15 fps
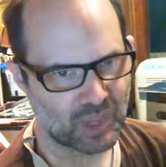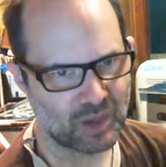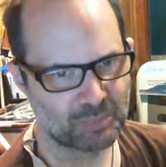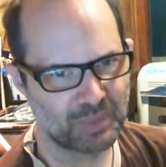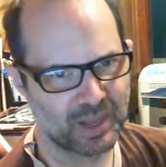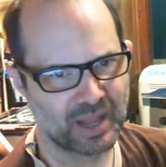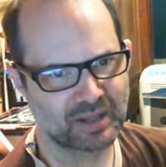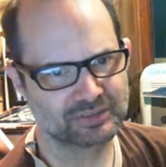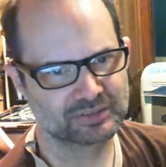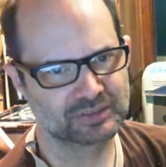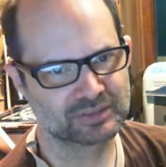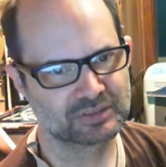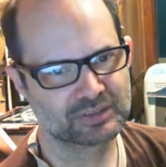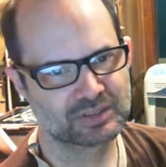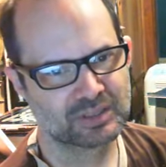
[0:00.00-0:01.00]

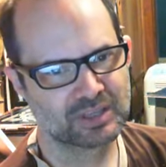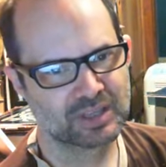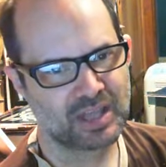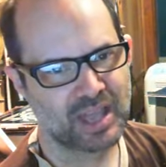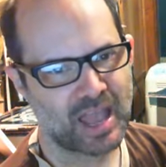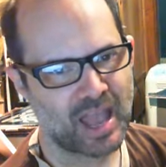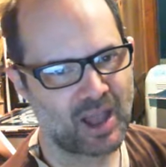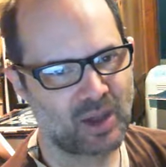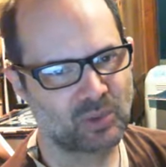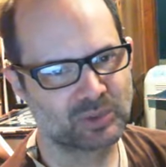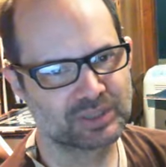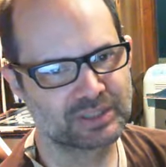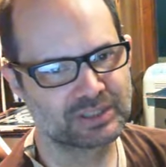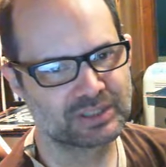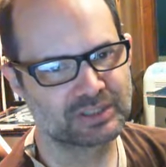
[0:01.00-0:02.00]
about how
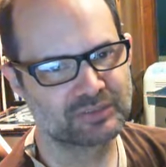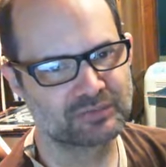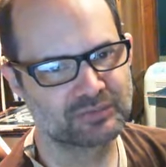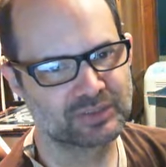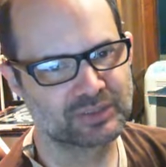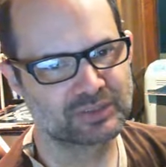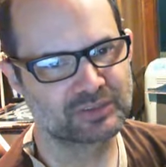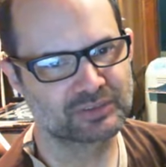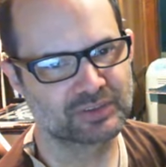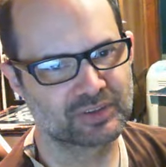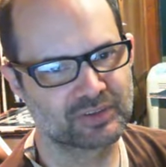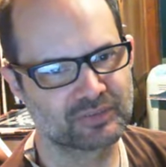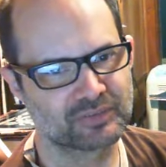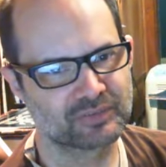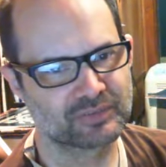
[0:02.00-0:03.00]
he feels
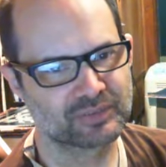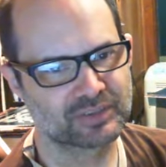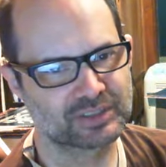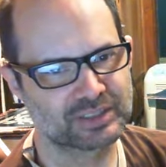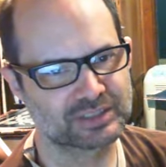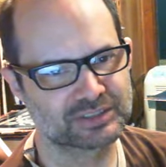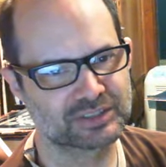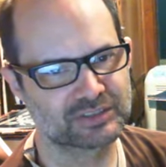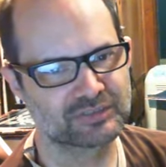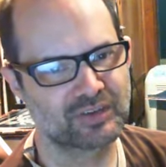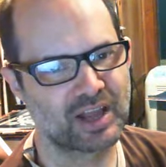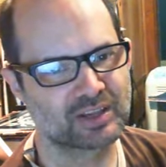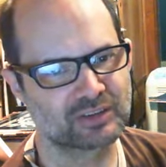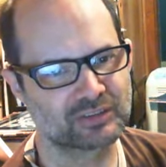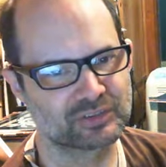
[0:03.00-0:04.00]
that collecting
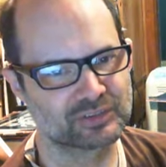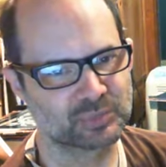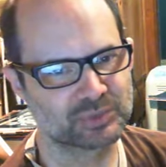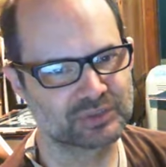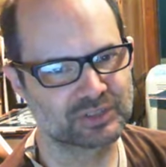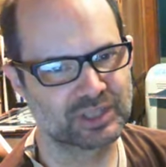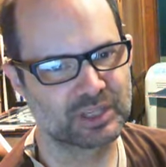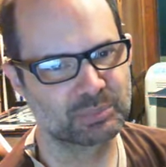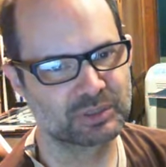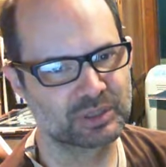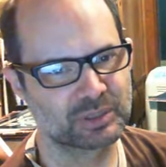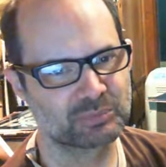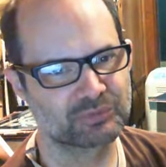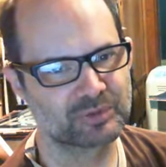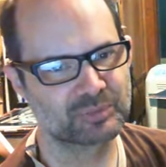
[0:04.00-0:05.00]
vinyls was keeping
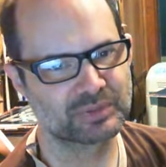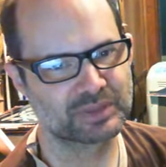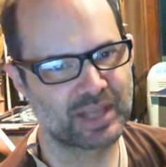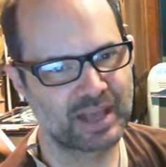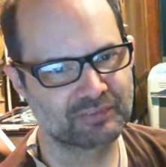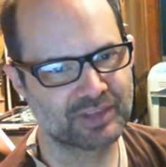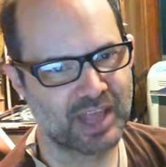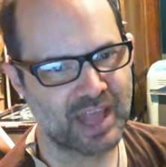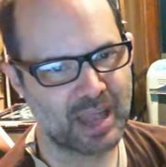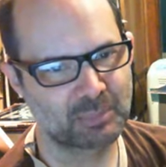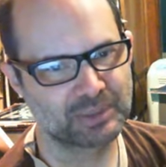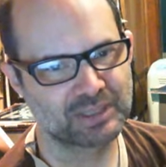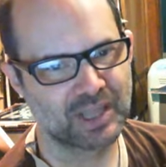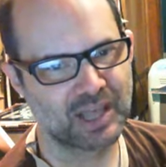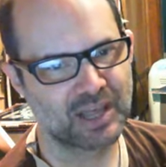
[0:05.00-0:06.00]
him from having a
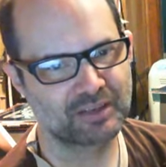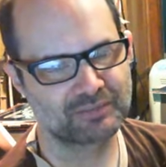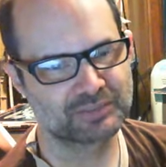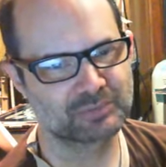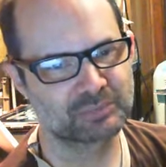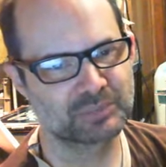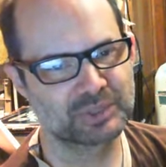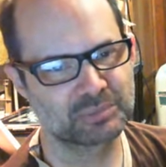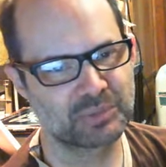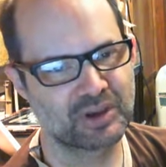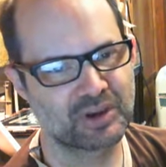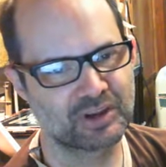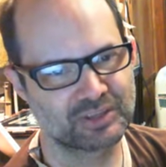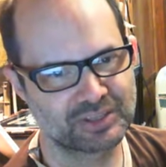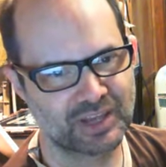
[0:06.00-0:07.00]
happy life and being
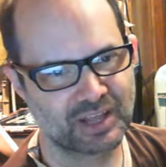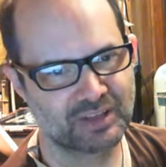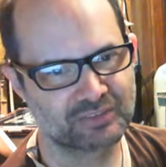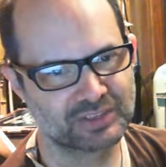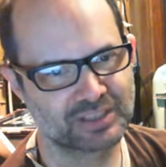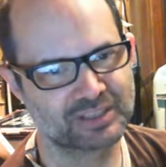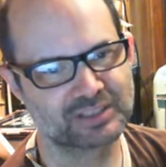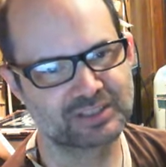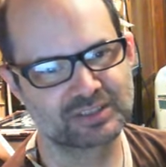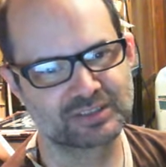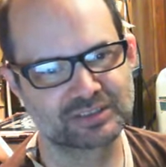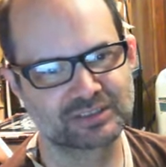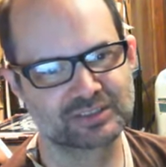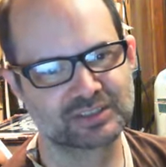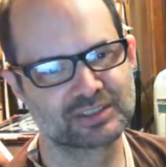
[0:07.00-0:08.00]
married and having
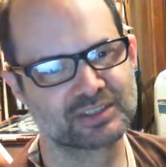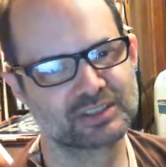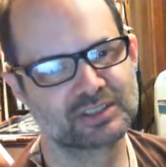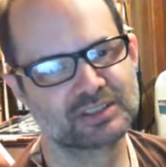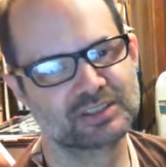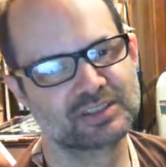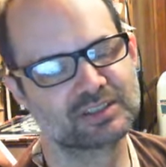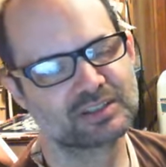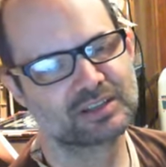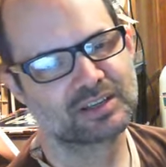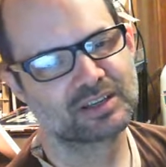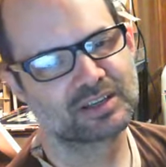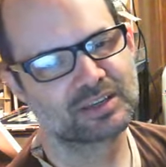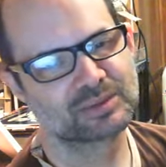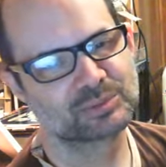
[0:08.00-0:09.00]
kids,
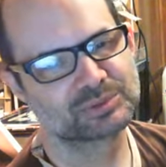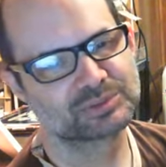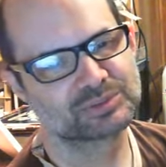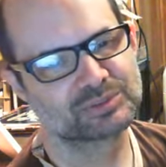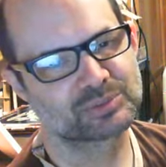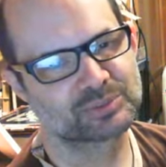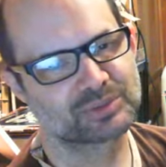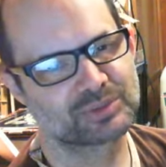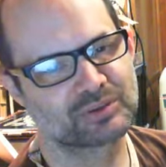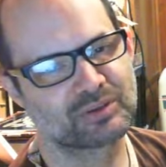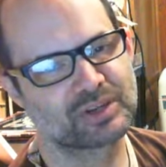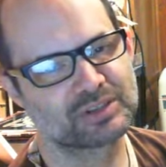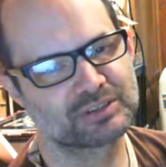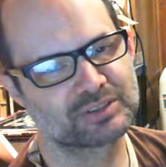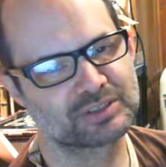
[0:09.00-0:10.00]
uh, which is sort of
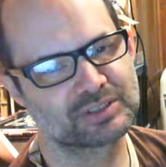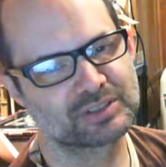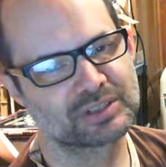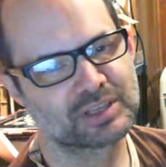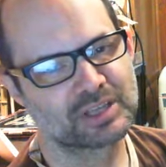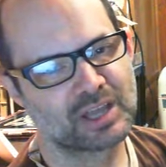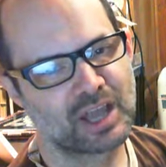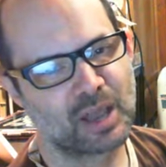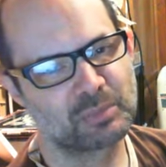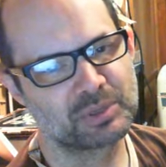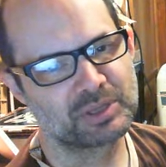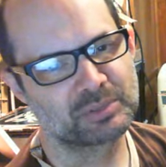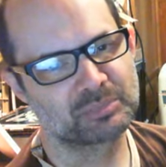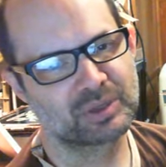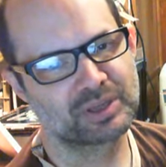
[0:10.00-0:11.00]
crazy. I
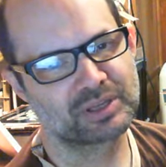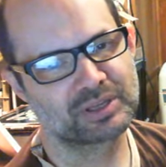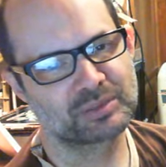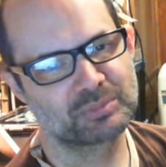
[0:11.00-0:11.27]
mean, but